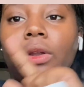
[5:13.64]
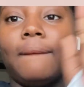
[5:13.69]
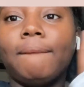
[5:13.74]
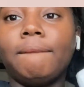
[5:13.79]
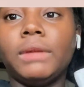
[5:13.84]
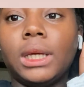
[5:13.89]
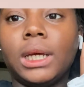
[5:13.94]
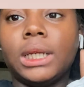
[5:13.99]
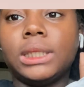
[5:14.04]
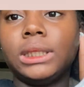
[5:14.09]

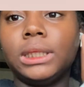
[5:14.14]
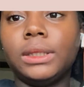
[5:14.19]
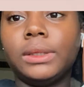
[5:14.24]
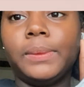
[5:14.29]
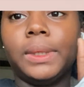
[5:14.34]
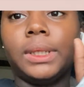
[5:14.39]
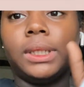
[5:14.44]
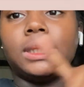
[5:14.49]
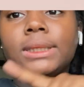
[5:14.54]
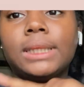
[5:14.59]
you guys
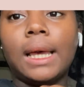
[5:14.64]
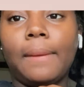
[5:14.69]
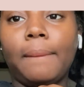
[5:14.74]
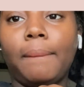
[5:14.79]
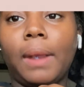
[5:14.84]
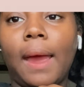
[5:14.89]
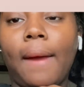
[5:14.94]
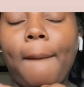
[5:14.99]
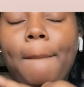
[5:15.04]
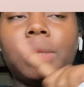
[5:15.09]
in the time
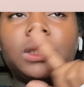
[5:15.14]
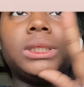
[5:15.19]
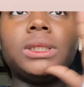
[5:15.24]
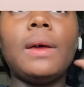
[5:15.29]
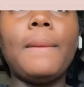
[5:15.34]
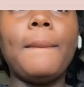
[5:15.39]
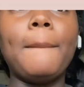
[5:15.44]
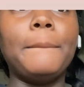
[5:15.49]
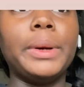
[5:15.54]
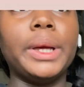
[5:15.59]
lapse.
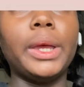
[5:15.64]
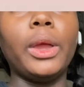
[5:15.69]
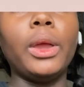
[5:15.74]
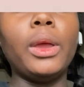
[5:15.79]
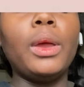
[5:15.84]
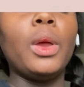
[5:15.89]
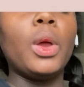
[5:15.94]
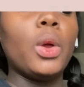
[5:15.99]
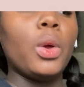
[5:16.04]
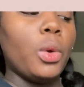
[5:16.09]
But
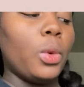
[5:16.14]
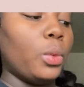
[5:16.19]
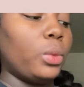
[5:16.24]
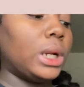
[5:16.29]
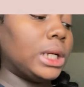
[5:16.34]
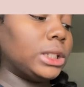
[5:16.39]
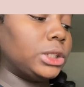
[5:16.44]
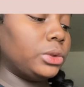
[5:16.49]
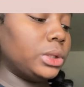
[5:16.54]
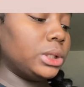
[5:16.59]
what
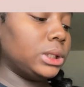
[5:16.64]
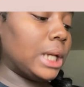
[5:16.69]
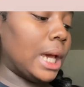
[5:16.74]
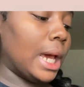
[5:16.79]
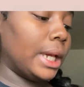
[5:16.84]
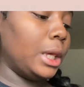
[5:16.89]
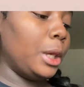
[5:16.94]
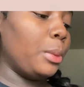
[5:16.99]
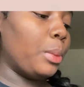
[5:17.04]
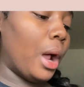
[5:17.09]
I do is I
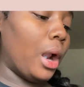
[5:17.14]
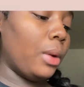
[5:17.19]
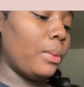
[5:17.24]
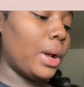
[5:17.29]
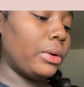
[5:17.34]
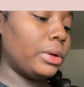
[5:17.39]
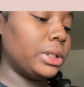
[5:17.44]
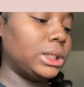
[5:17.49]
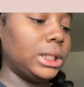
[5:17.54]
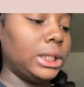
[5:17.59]
keep all my
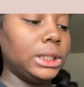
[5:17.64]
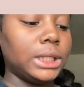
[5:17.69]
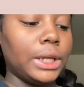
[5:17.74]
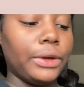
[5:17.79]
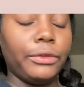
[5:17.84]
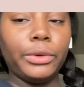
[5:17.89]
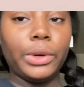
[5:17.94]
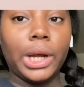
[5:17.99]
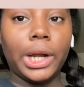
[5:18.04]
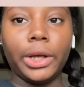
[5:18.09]
receipts
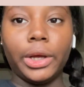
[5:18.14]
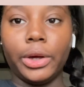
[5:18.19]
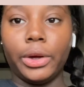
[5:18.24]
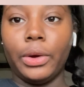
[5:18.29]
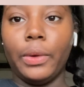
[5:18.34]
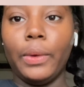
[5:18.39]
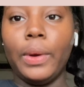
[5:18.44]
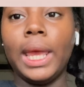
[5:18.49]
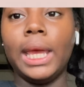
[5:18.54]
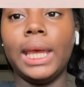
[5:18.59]
everywhere I
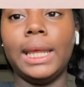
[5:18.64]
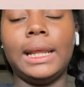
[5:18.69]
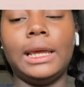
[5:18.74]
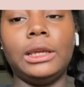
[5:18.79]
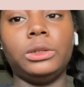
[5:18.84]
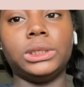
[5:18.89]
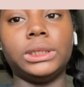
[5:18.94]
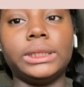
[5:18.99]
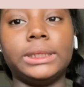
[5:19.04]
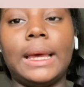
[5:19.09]
go, and I
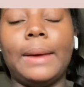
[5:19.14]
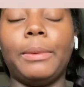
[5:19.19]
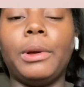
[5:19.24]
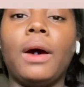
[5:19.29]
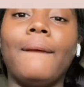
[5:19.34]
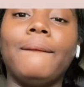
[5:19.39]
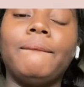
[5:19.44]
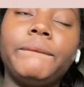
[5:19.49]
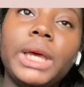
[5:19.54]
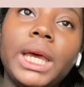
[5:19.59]
use this app
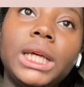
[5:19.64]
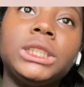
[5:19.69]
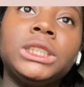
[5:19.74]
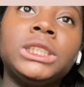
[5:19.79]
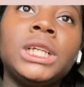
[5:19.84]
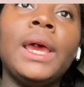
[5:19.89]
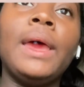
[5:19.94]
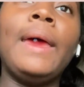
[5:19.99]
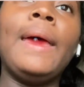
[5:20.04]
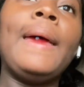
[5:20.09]
called Fetch.
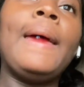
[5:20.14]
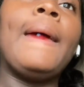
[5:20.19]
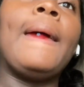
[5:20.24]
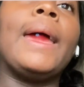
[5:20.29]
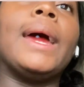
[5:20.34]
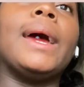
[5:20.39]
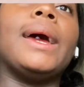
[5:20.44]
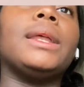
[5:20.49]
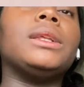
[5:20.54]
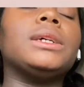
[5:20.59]

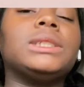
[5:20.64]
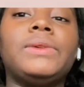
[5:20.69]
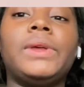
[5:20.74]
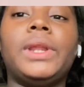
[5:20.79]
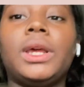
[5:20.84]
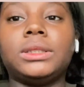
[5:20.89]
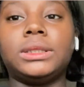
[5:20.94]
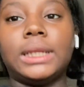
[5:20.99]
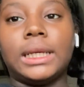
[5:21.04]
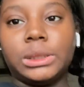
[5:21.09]
And this video
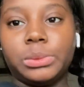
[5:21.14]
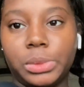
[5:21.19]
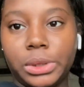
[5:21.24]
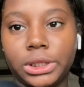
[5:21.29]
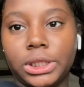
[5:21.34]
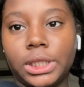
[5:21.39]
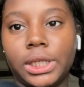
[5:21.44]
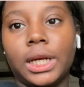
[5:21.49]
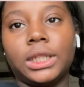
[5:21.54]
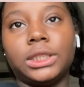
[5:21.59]
is not
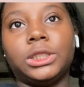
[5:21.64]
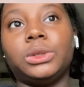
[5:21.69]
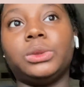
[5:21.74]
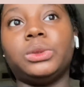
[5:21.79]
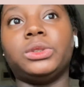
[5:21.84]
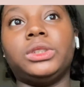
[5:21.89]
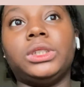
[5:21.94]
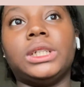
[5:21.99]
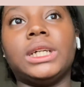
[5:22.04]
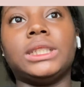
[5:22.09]
sponsored. I just
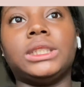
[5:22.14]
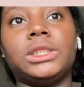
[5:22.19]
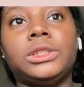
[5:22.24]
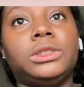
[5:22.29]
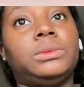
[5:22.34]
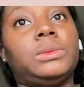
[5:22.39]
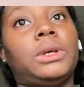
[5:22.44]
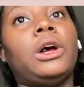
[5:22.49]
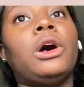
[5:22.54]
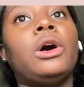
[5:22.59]
want you guys to use
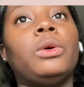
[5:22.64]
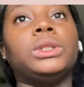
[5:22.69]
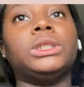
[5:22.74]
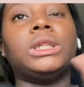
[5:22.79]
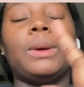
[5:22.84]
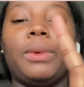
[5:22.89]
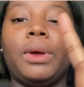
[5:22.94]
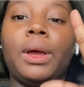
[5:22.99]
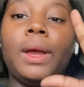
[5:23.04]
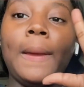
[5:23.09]
my code, which I'm
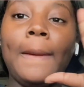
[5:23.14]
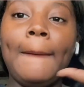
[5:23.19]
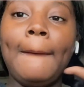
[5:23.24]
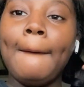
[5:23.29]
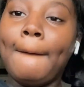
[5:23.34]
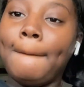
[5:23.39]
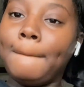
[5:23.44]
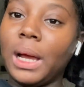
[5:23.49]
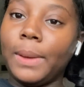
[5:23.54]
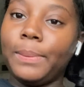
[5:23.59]
going to
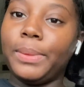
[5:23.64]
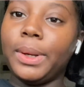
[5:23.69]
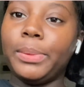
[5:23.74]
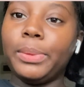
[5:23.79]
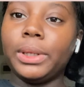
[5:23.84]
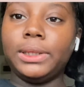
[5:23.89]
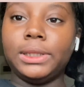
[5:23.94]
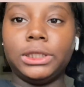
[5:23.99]
pop up on the